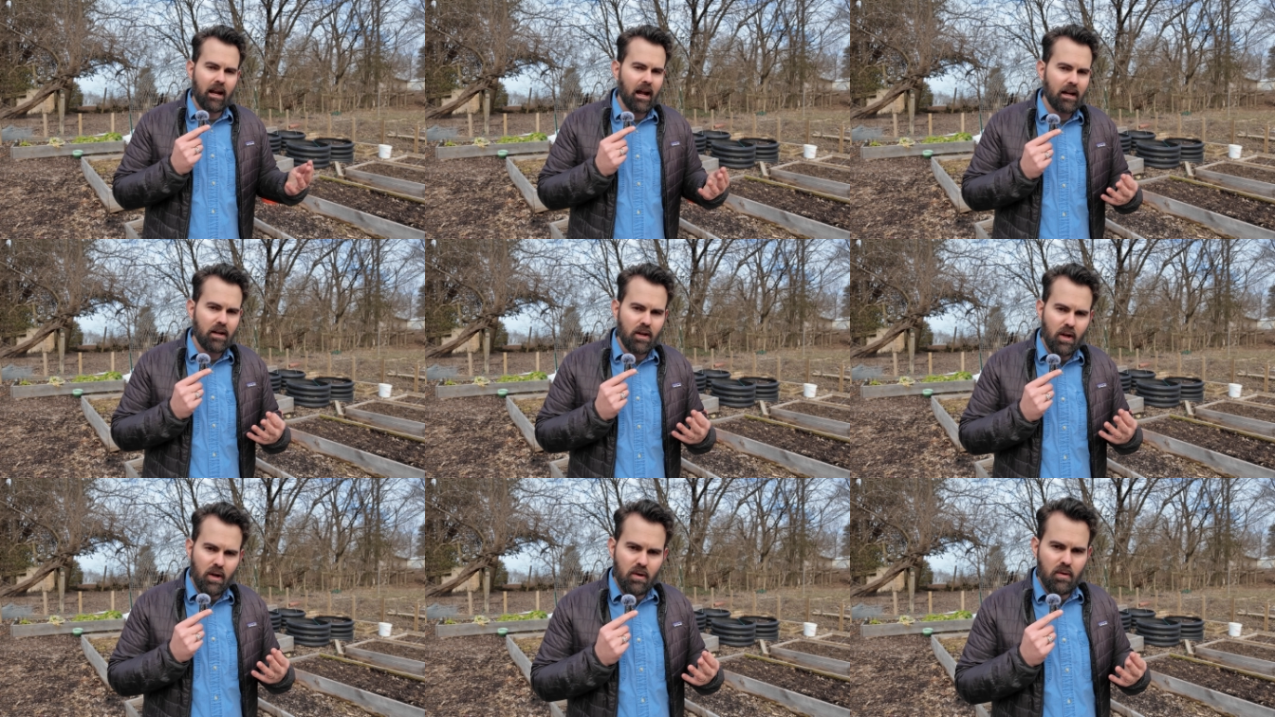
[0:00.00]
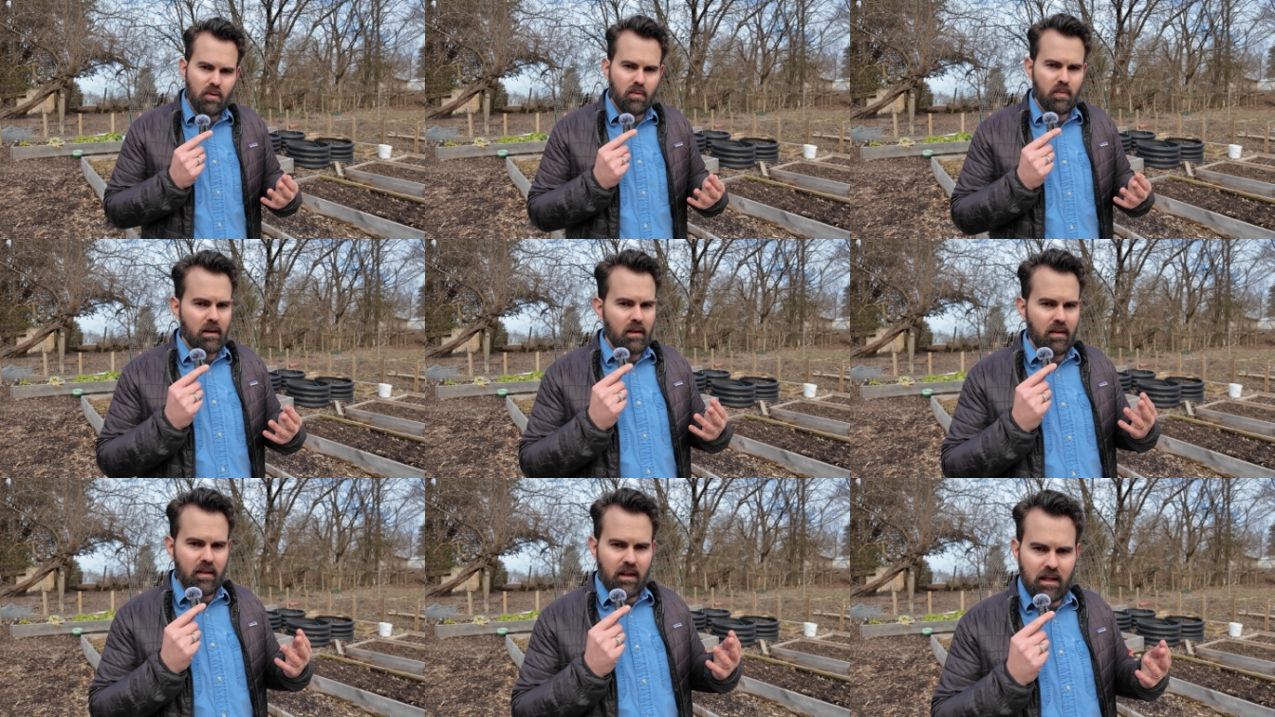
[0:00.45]
I know
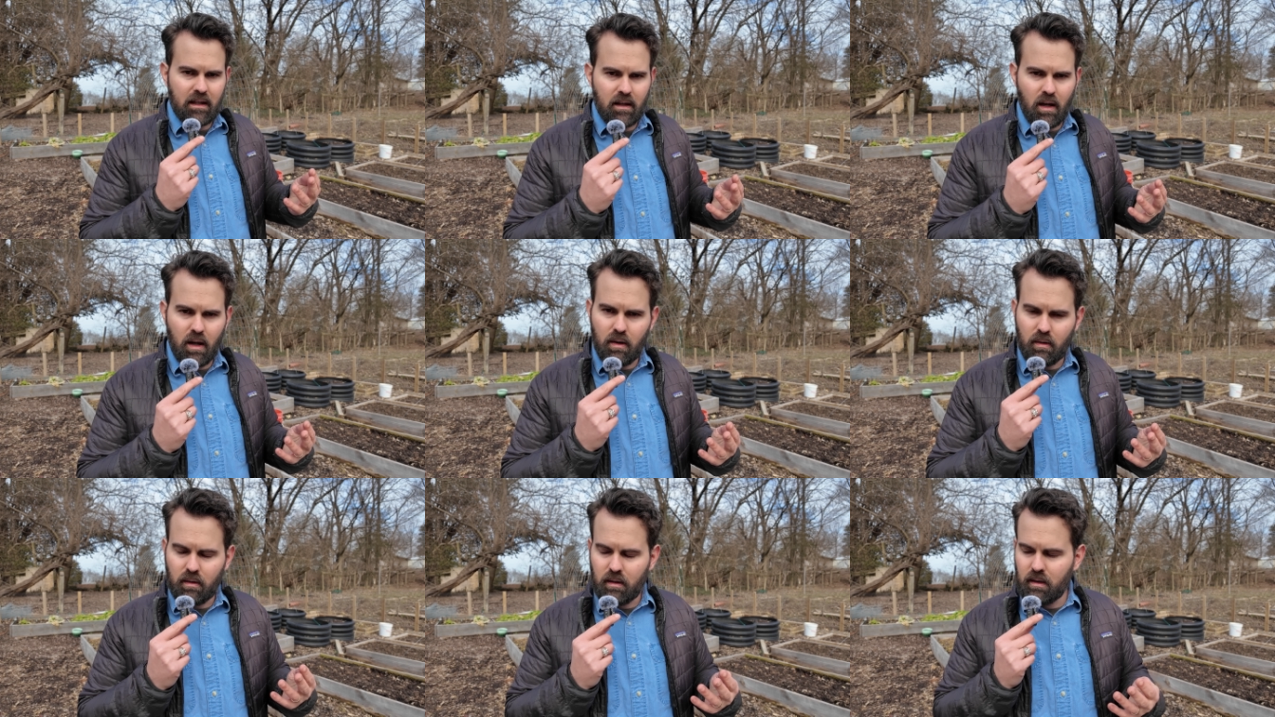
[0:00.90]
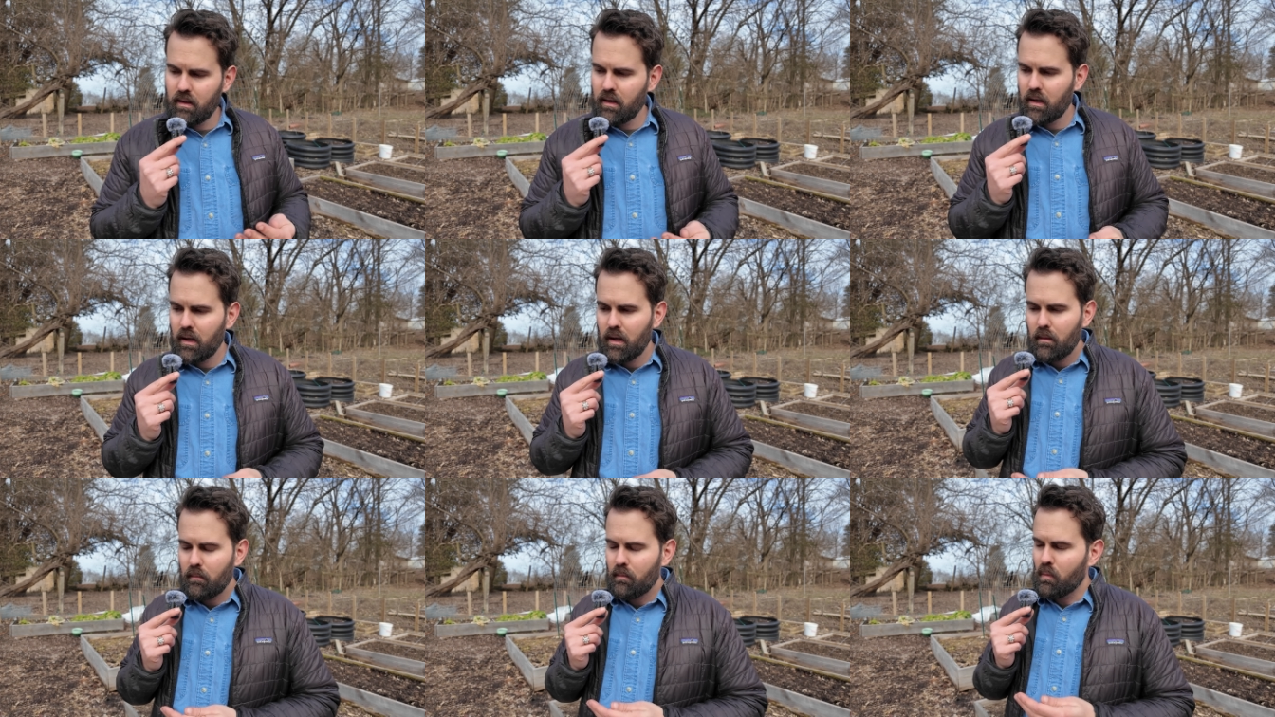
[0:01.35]
we think, oh,
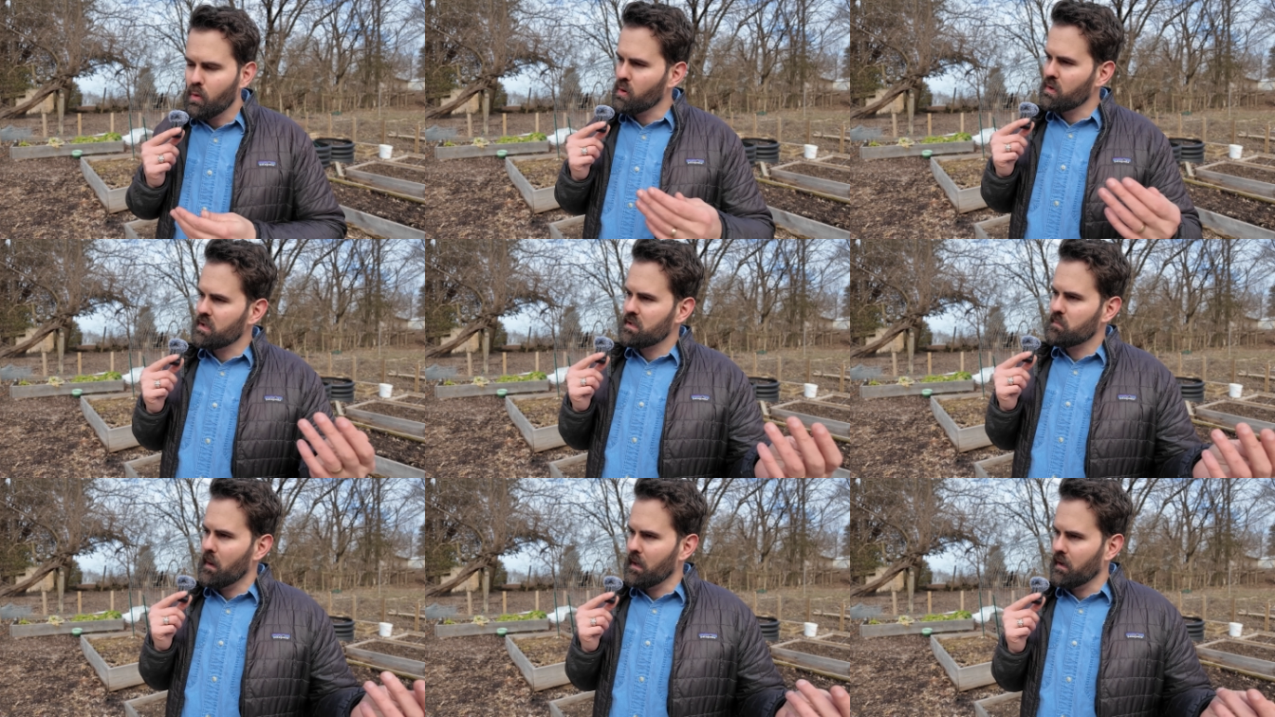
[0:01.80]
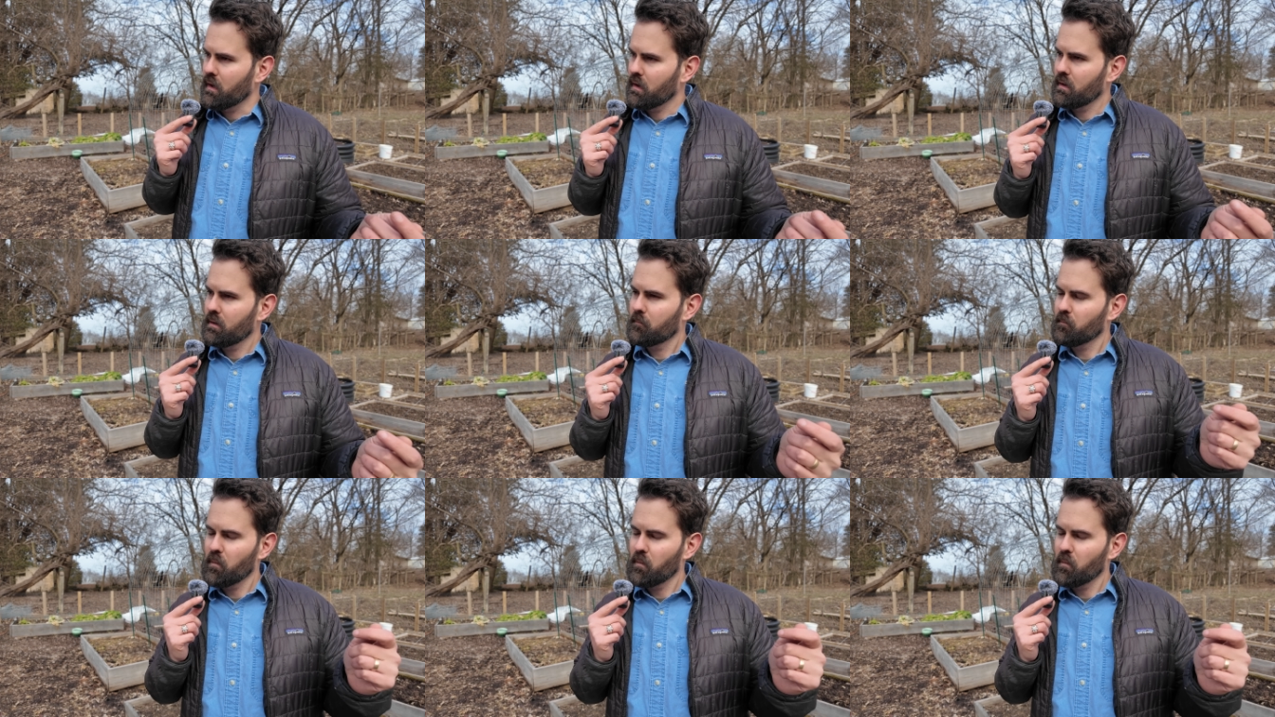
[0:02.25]
more is better.